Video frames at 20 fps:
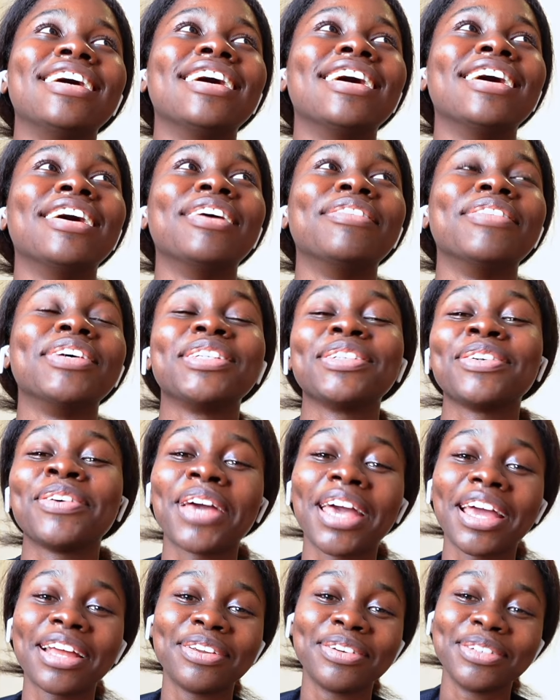um, It's
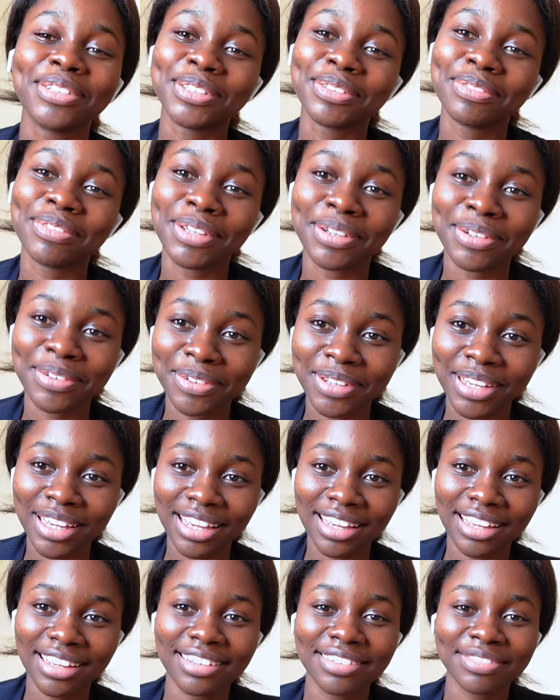Okay Not to Be
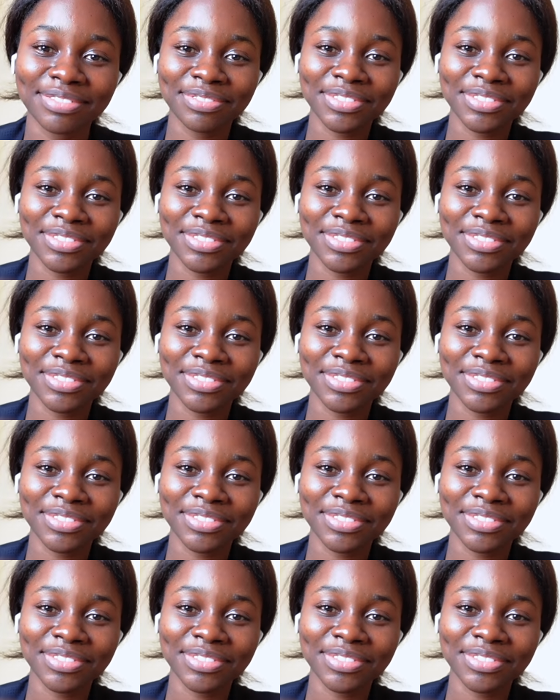Okay